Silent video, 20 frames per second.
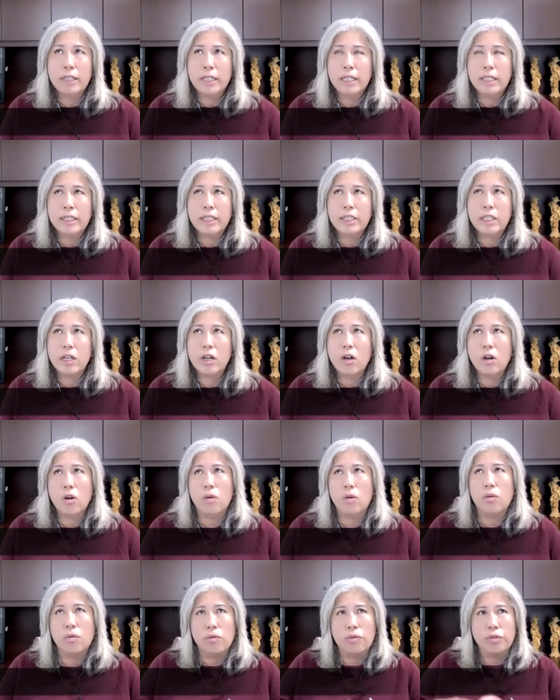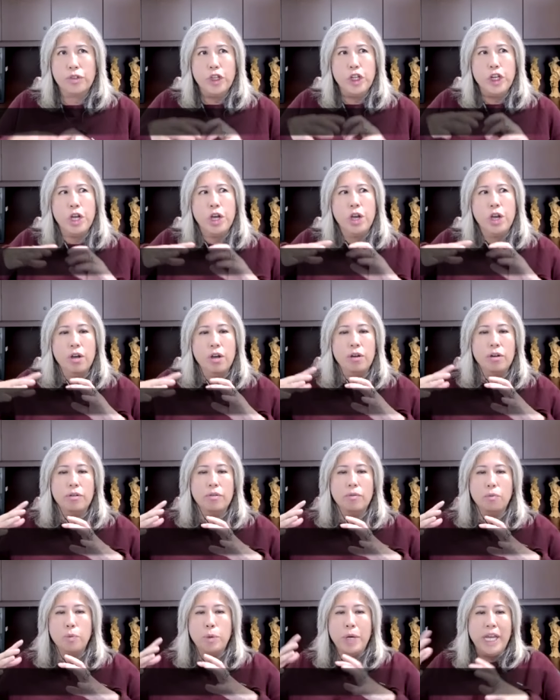and so you know,
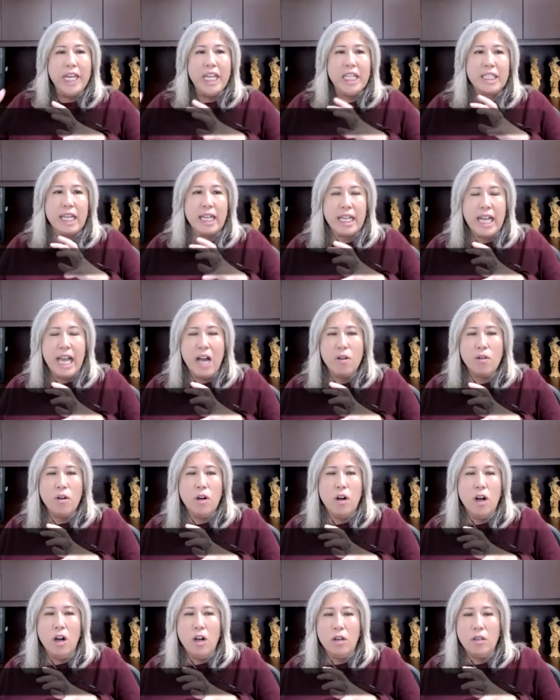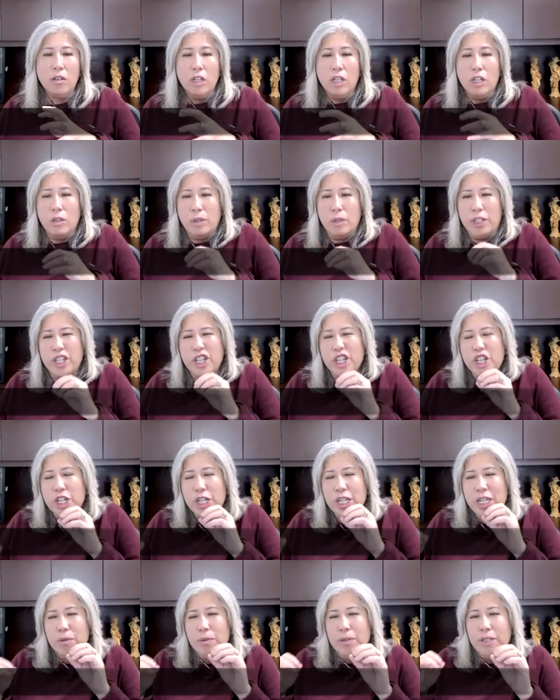weed is like alcohol
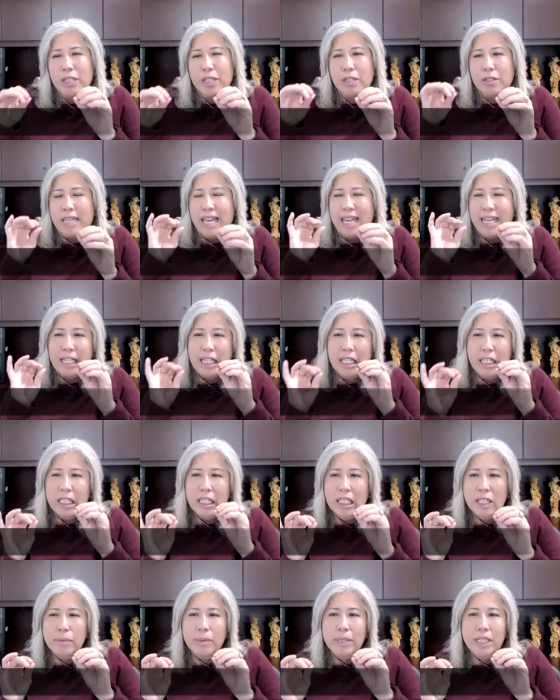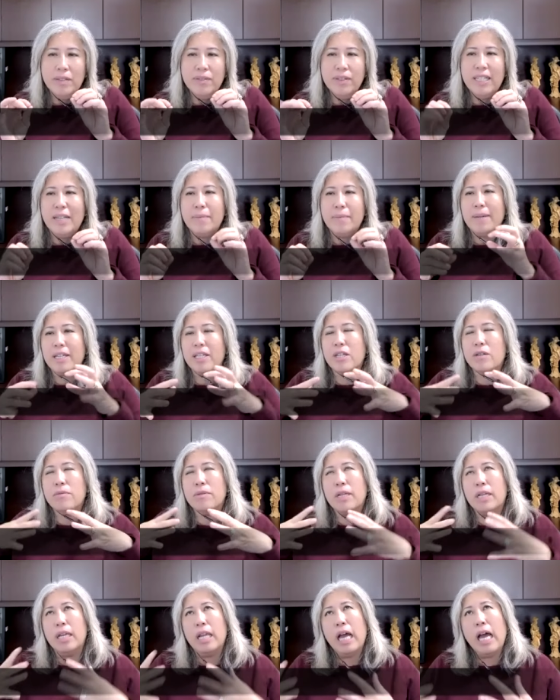initially when you take a little bit of it, it makes you
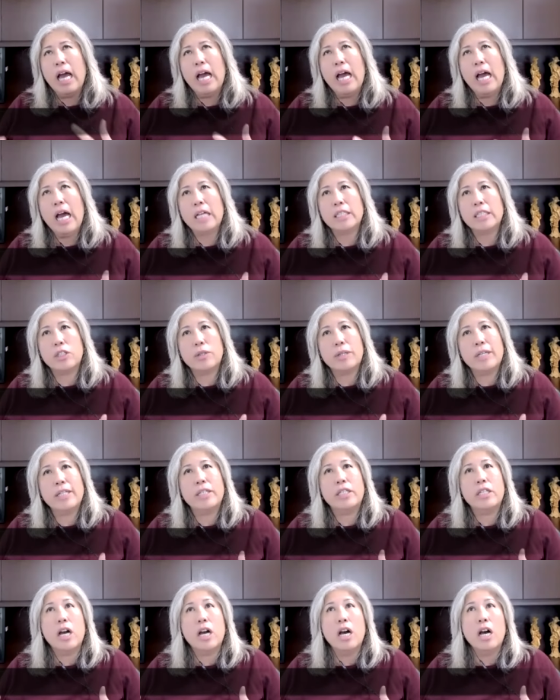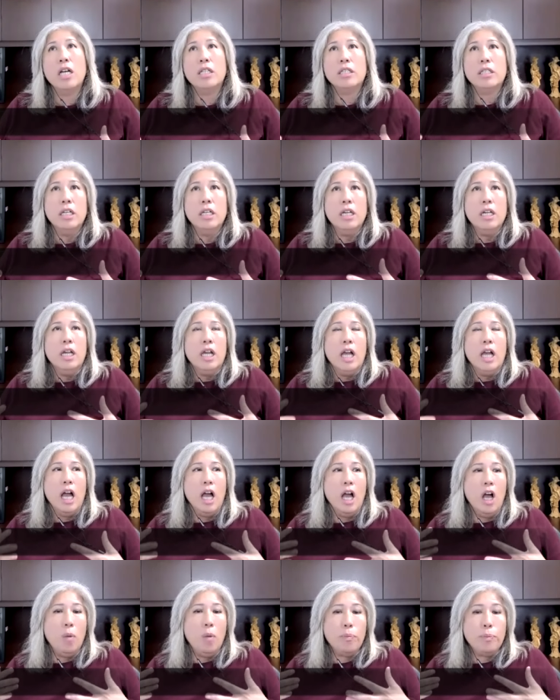relax. So it does
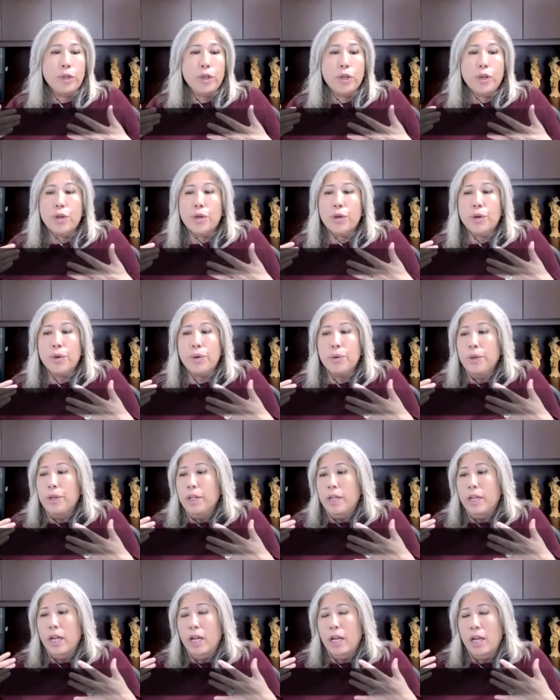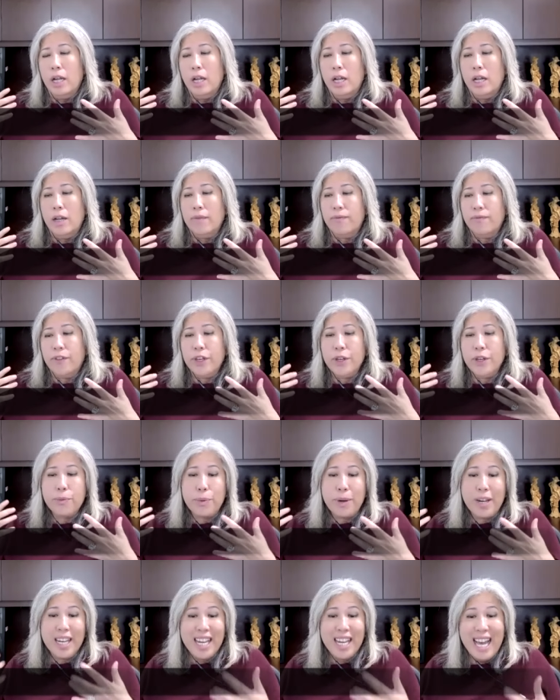help you uh, feel
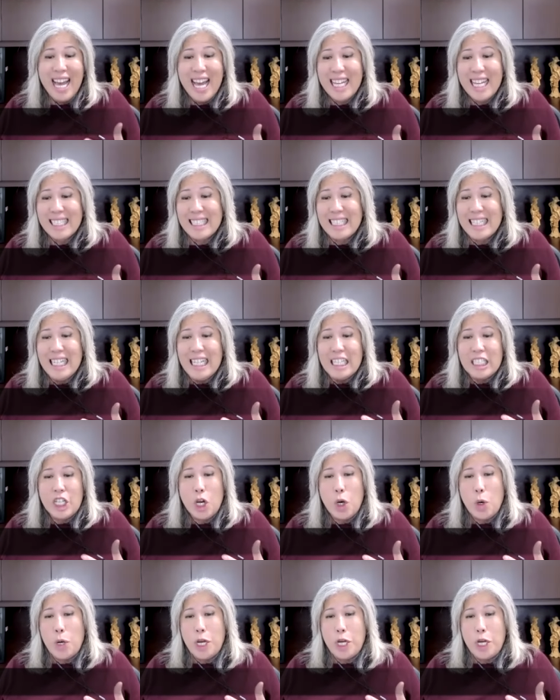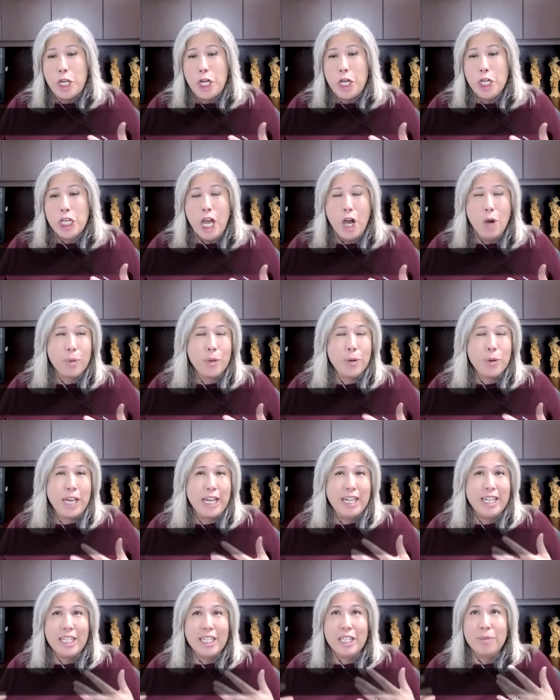relaxed. So it does help you
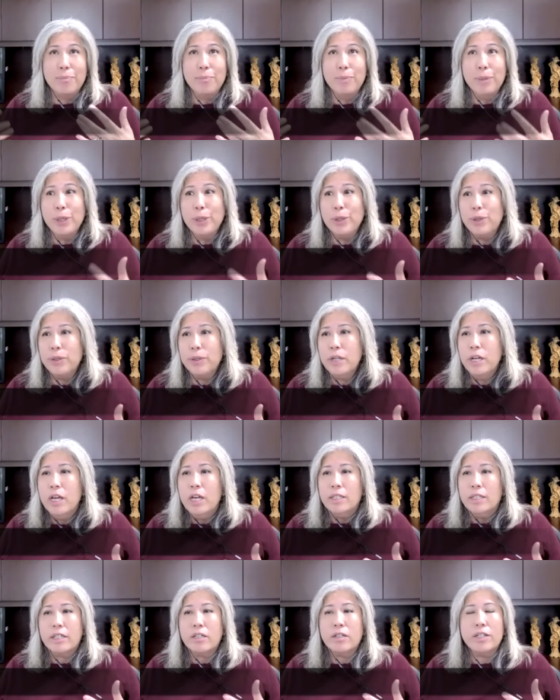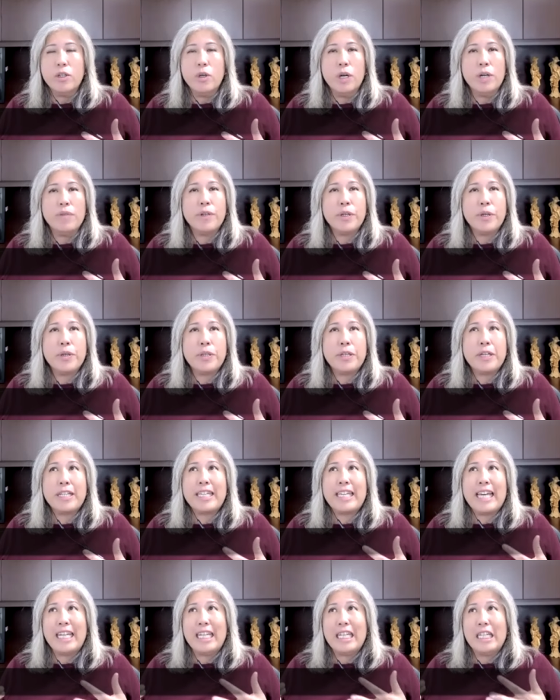get in the mood. So in order for you to
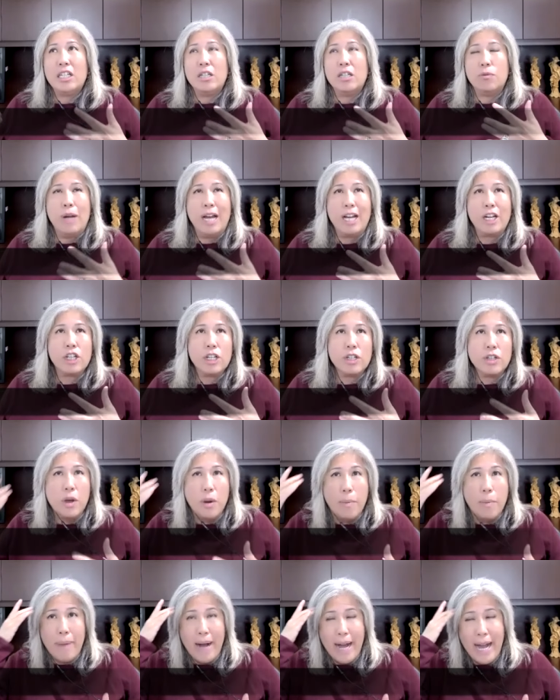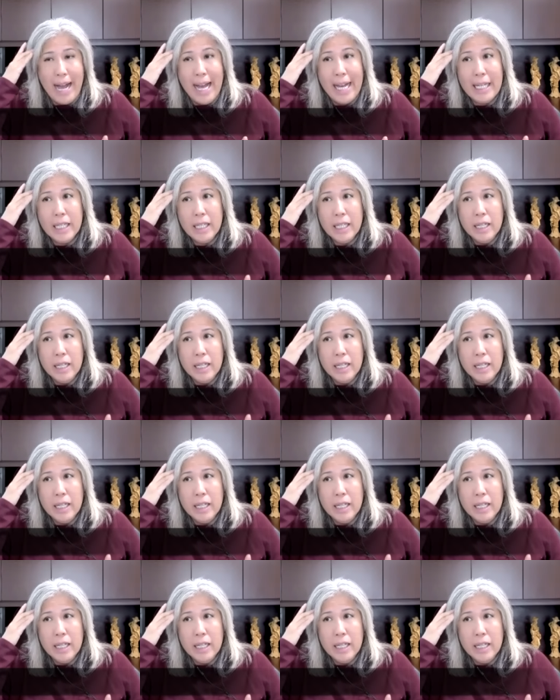get an erection, your mind